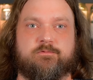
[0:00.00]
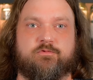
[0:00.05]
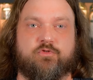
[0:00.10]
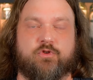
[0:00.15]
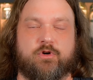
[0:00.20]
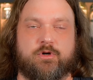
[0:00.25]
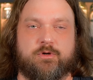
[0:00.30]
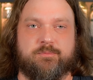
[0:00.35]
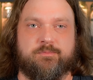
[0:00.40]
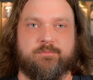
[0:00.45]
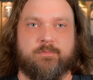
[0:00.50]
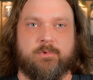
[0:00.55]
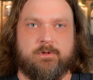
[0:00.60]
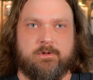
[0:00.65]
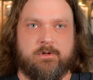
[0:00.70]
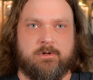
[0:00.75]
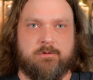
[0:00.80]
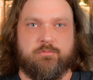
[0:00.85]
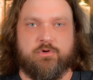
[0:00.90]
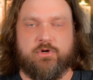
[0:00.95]
from
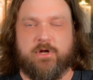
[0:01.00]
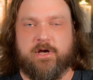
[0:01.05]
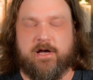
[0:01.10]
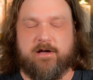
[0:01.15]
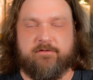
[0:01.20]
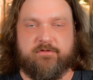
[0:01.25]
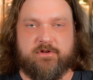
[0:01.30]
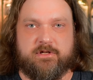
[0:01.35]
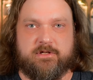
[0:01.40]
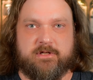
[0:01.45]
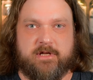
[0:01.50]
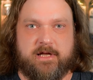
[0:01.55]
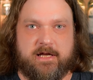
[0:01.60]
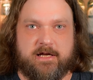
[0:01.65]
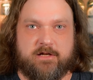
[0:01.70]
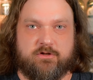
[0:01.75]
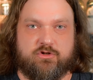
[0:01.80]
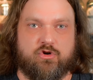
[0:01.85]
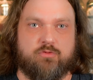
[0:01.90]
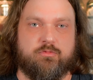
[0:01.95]
Bunnahabhain
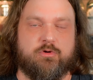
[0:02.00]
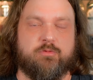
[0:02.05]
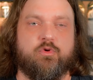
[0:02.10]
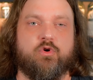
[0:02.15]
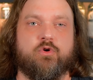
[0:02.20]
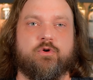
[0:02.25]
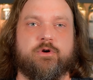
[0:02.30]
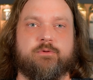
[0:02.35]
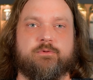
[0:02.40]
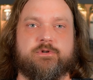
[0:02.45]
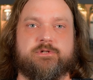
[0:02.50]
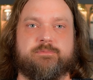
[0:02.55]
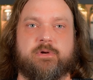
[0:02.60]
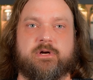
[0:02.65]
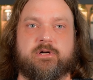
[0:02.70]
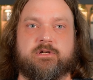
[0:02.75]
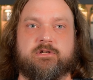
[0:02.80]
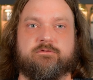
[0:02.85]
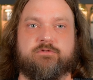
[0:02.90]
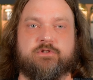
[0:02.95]
and Tobermory,
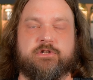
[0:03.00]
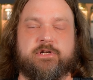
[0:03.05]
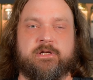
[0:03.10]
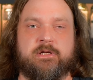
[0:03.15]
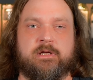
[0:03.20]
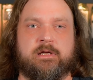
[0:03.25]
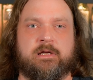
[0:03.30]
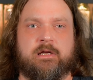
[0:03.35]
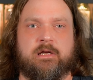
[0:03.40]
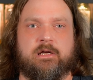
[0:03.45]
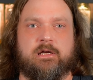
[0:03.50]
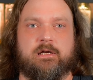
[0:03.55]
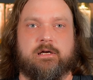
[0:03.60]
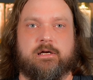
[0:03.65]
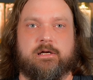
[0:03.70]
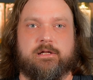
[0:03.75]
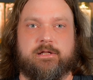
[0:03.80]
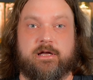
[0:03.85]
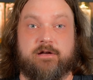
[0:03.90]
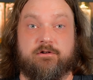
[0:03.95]
respectively,
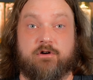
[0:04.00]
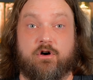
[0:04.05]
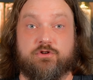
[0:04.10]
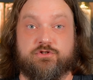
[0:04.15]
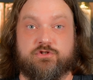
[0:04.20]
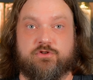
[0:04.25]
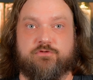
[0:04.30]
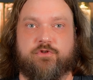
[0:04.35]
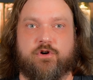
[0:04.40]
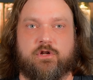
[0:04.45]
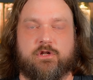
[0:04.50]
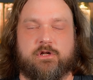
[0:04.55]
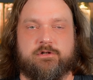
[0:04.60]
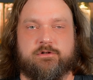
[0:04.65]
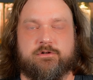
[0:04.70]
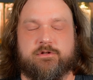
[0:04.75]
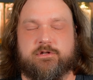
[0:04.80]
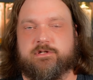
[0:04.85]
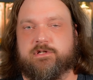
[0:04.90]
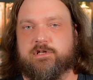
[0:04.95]
that also fall
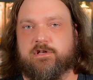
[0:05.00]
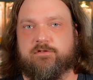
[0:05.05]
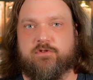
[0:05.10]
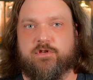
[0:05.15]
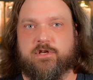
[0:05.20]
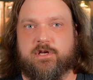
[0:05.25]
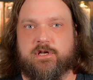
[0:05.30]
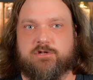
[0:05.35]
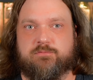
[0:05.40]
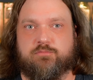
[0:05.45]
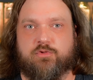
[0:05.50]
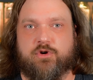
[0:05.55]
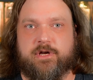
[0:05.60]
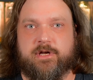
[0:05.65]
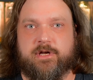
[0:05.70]
under the CVH